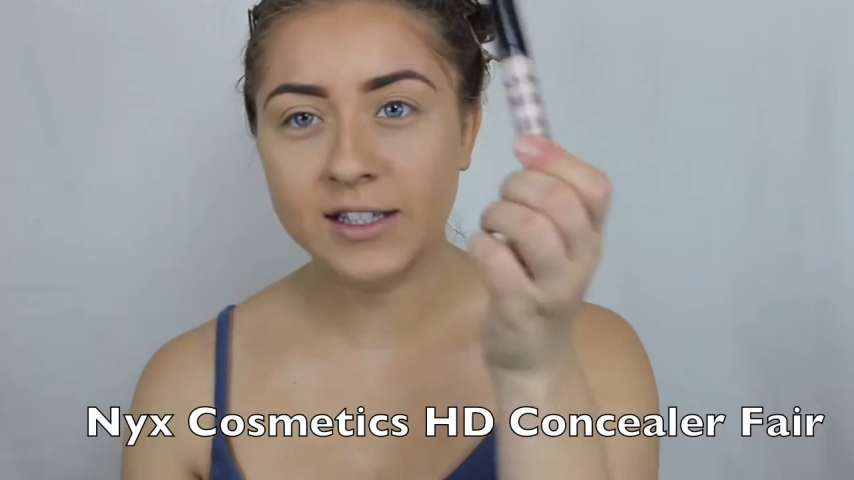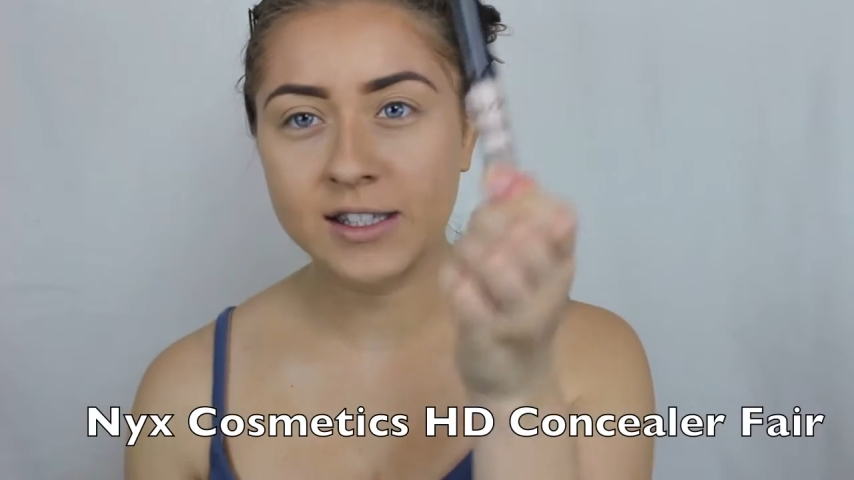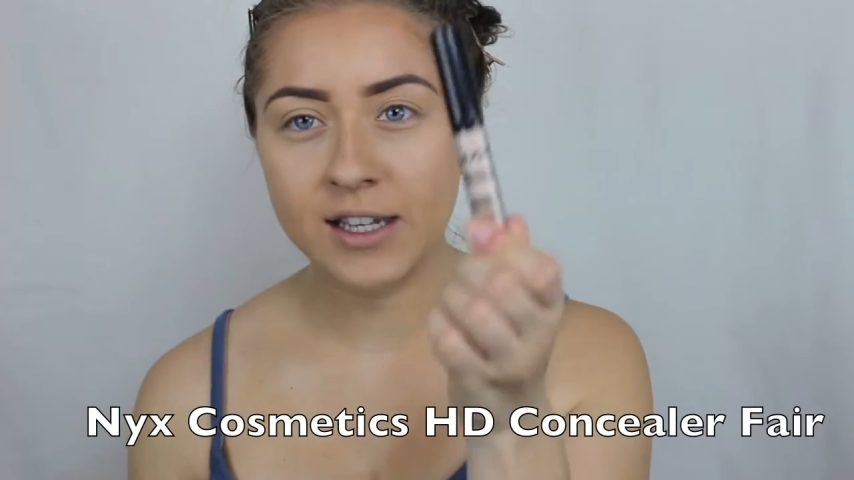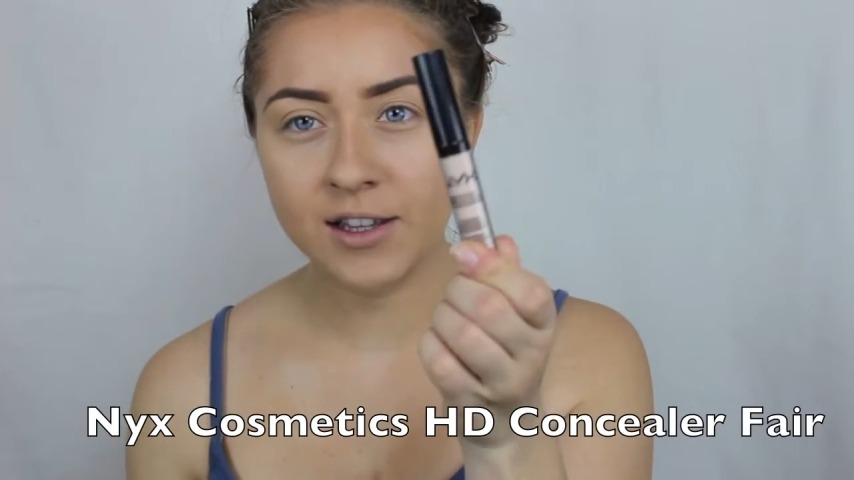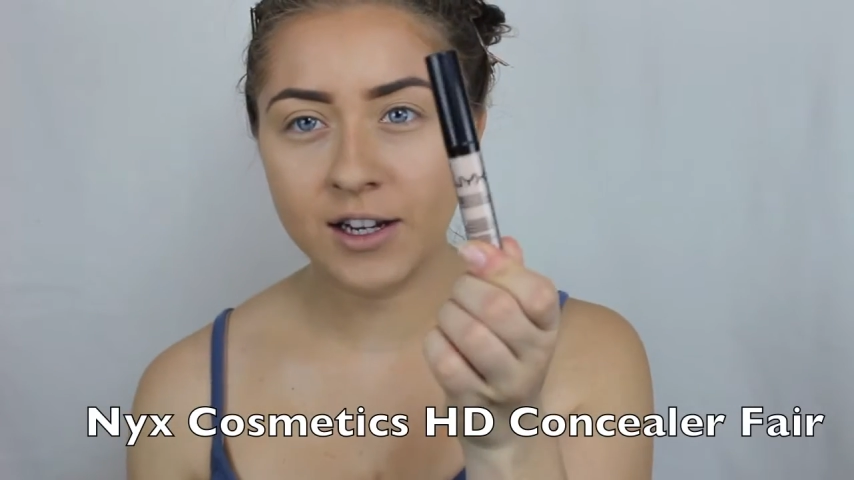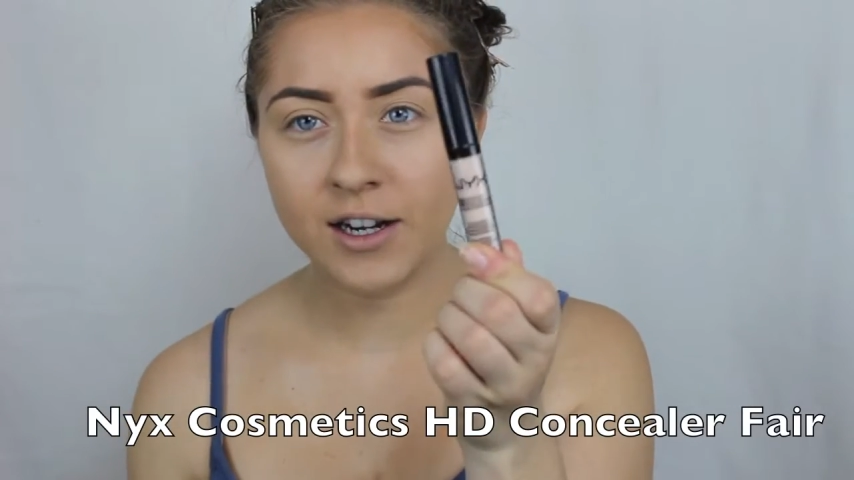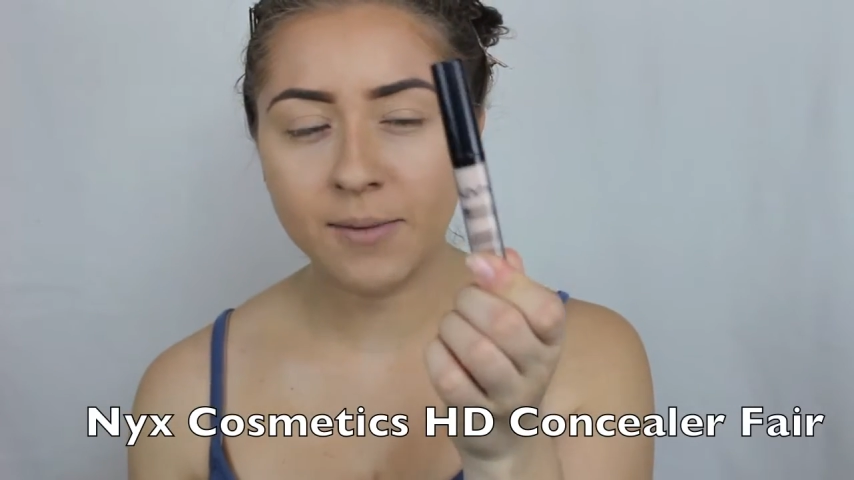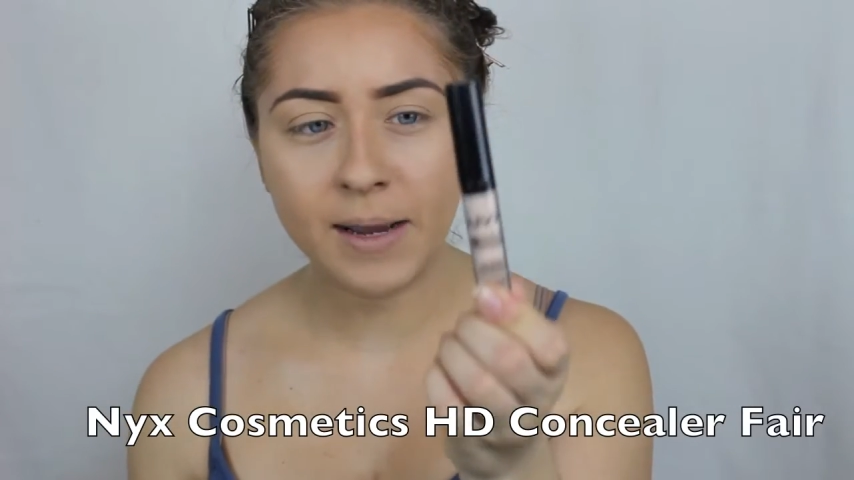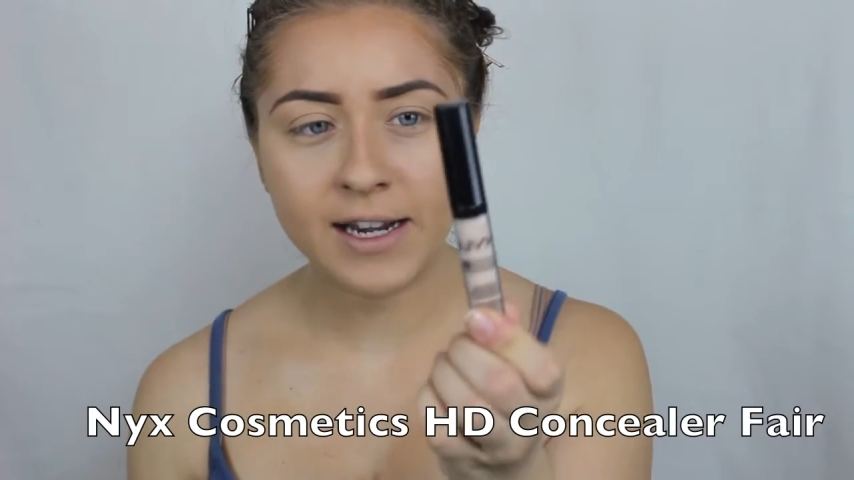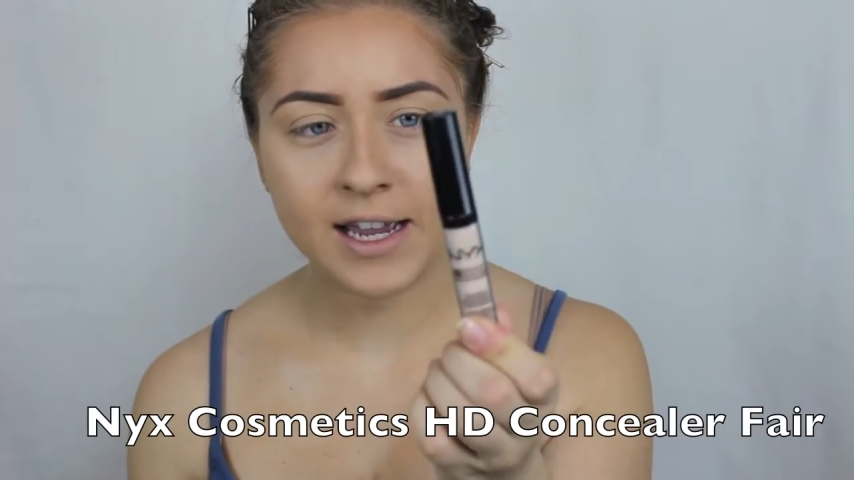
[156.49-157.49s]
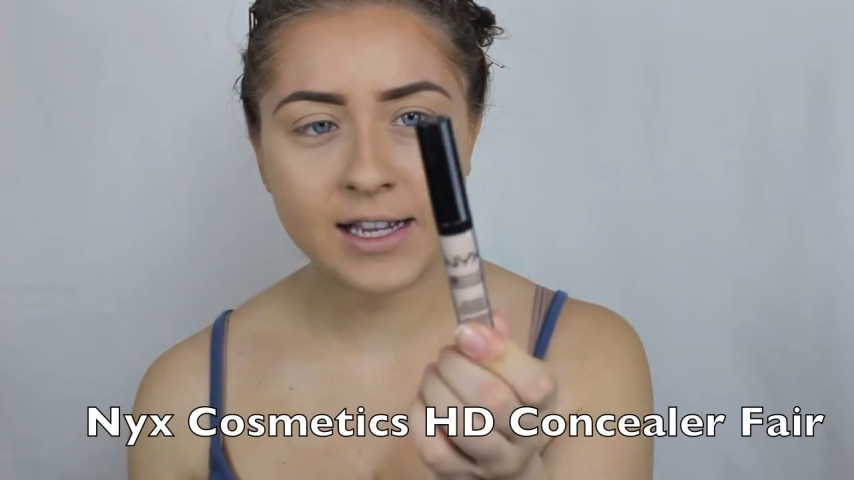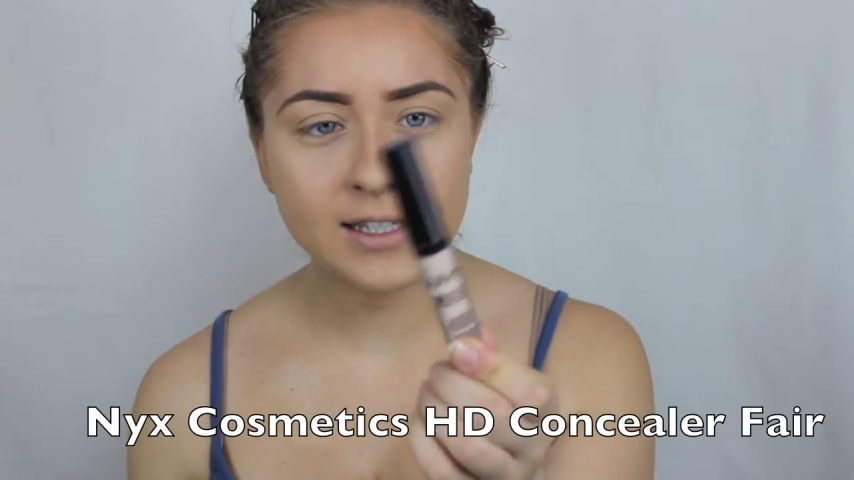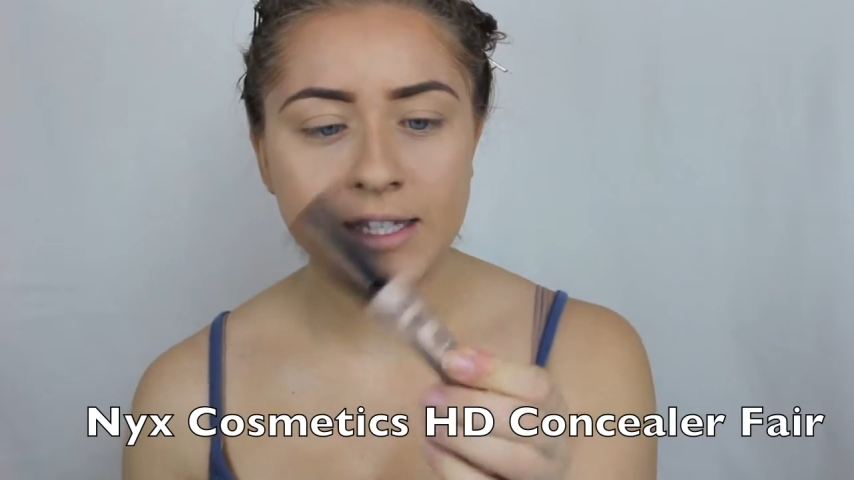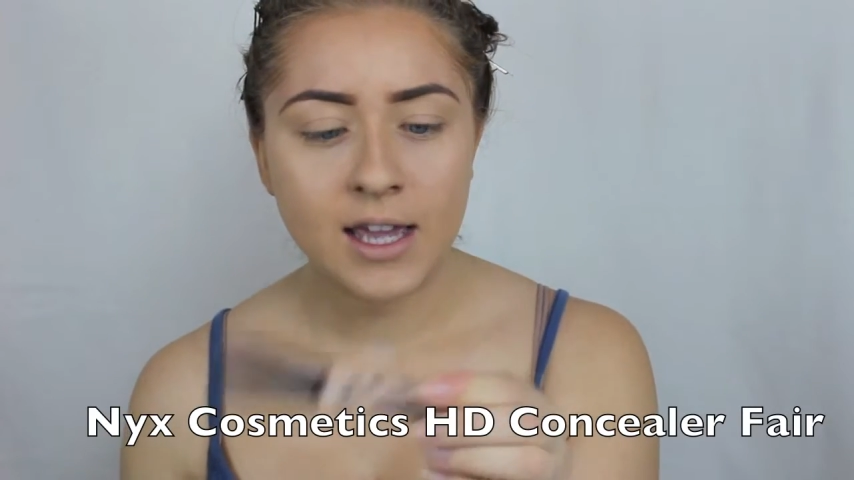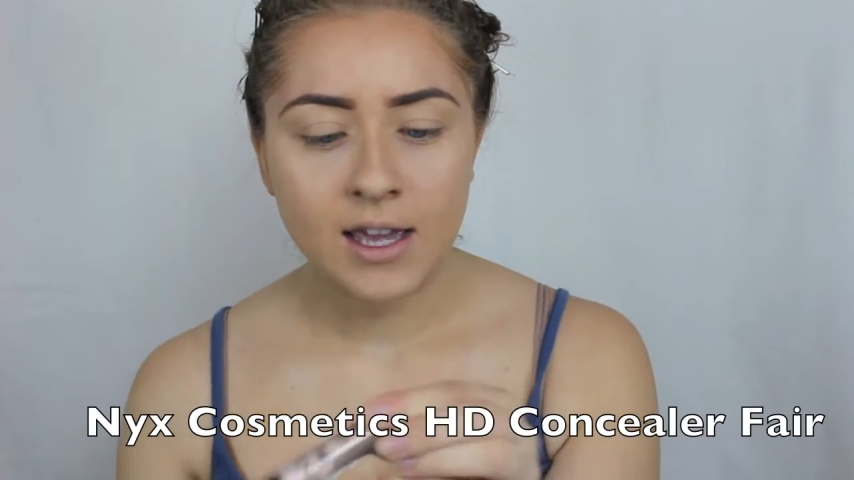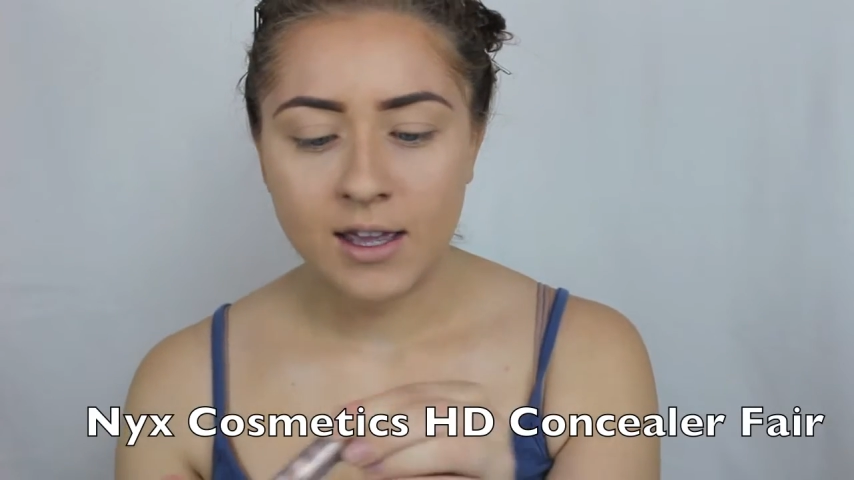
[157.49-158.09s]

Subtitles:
Concealer by NYX.